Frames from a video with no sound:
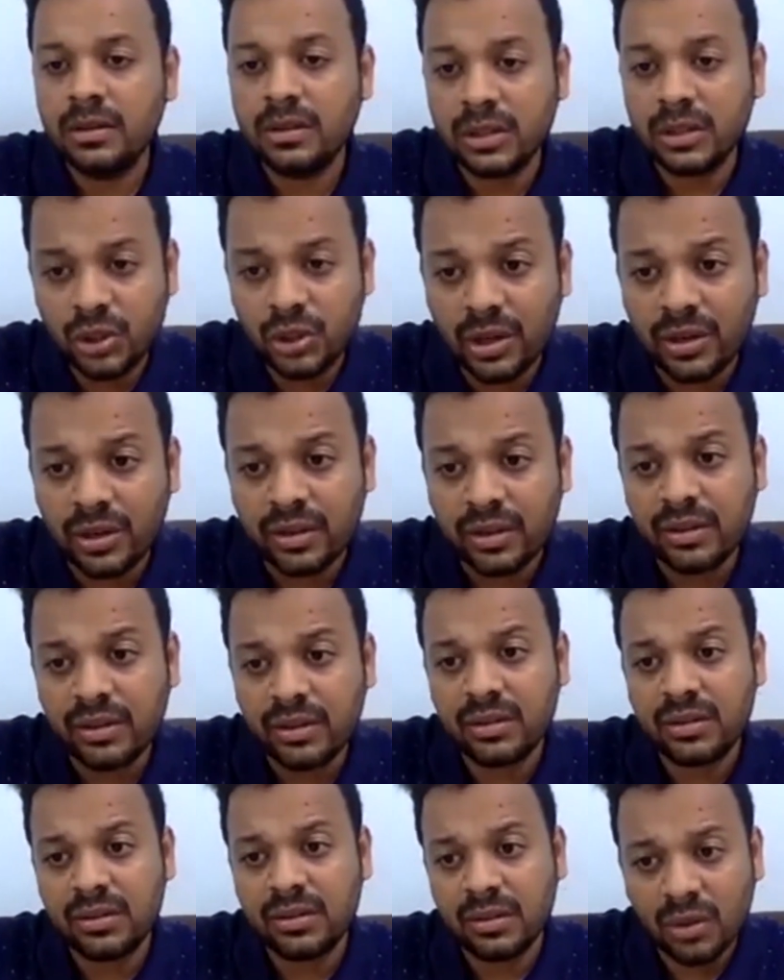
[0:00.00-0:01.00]
the
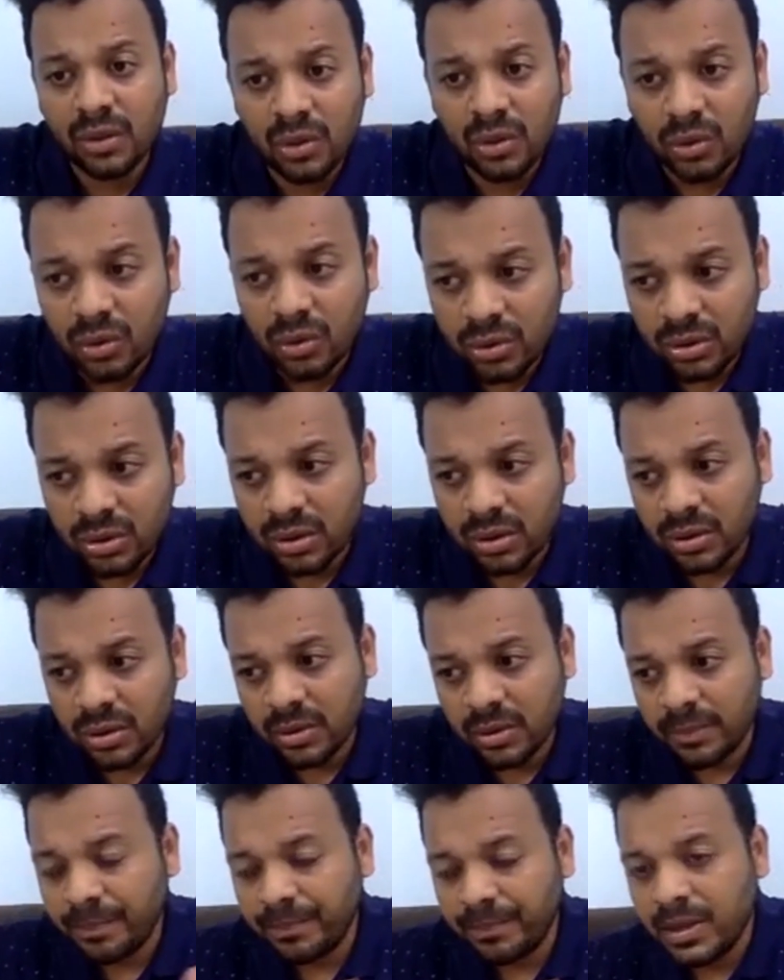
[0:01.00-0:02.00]
children's, you know,
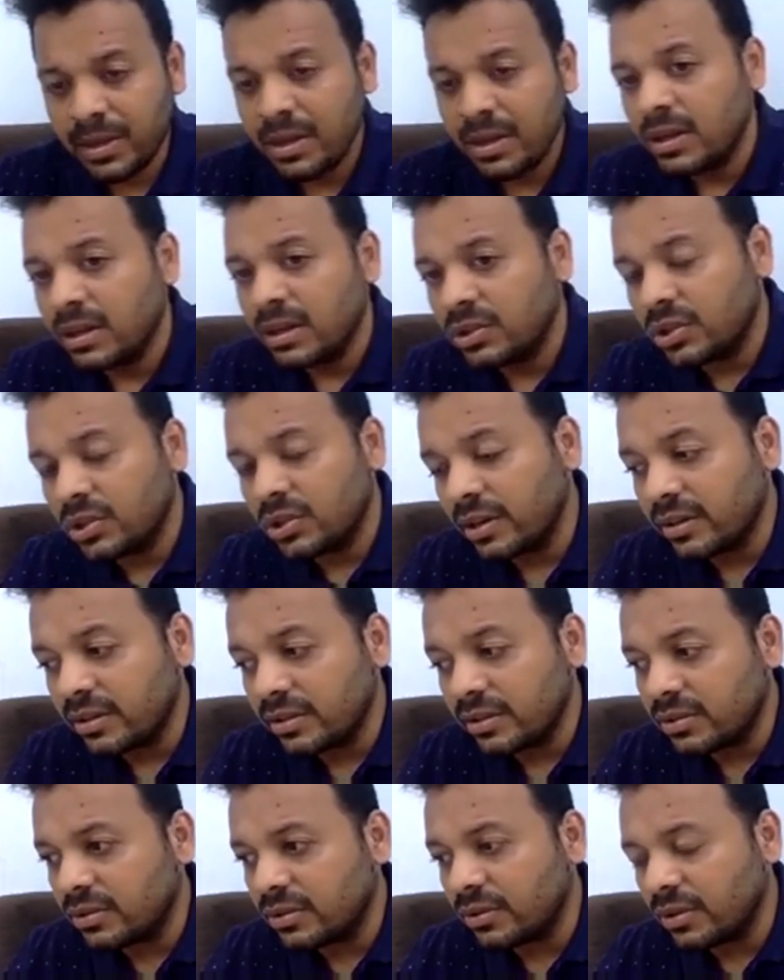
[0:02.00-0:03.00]
the
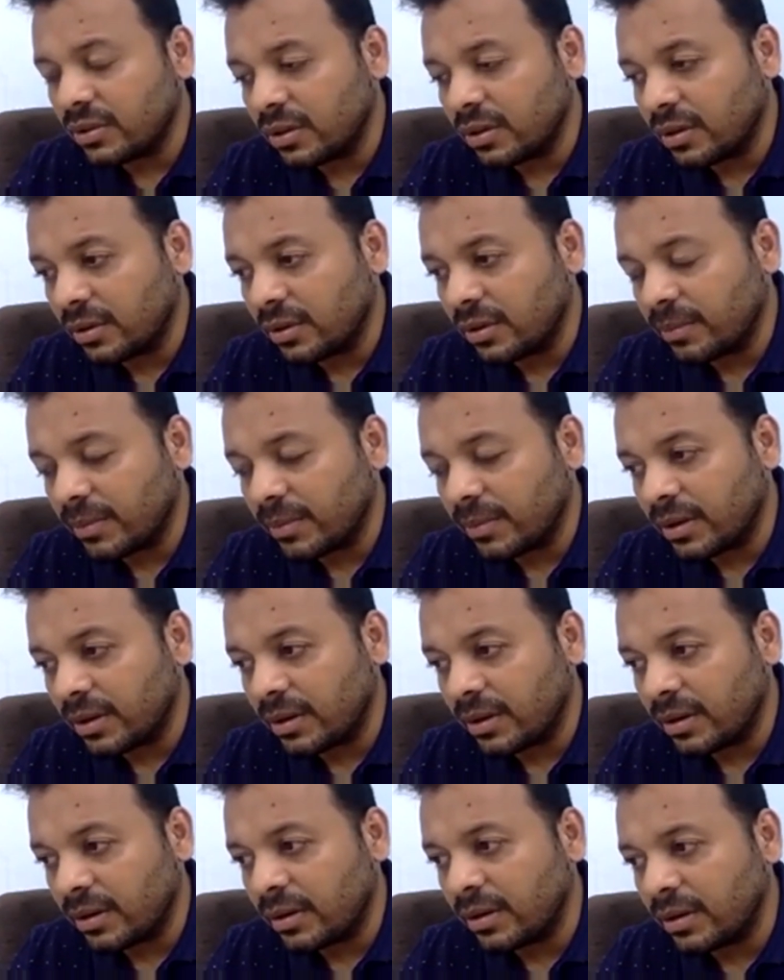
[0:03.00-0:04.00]
children's, uh,
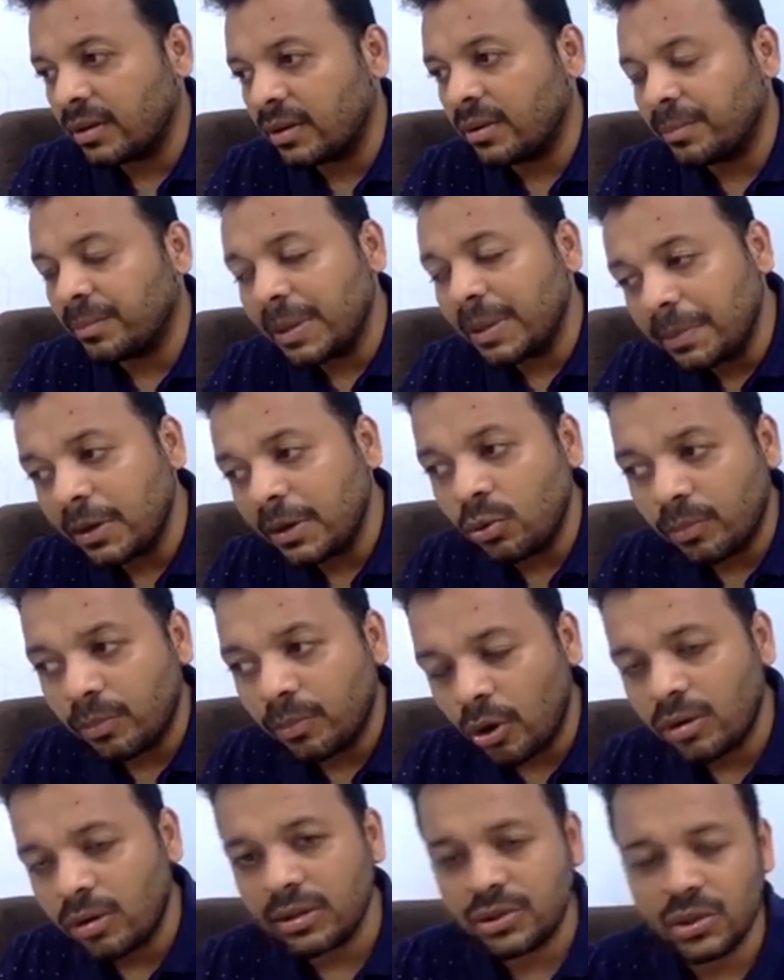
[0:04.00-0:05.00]
uh, people who
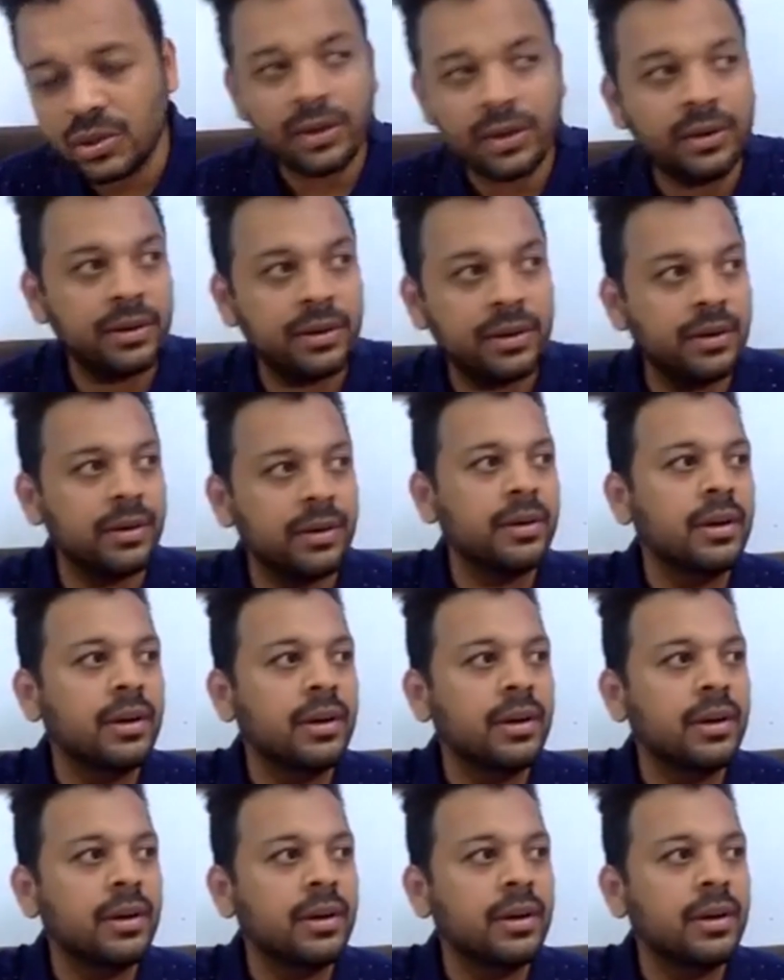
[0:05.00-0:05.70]
brought the children here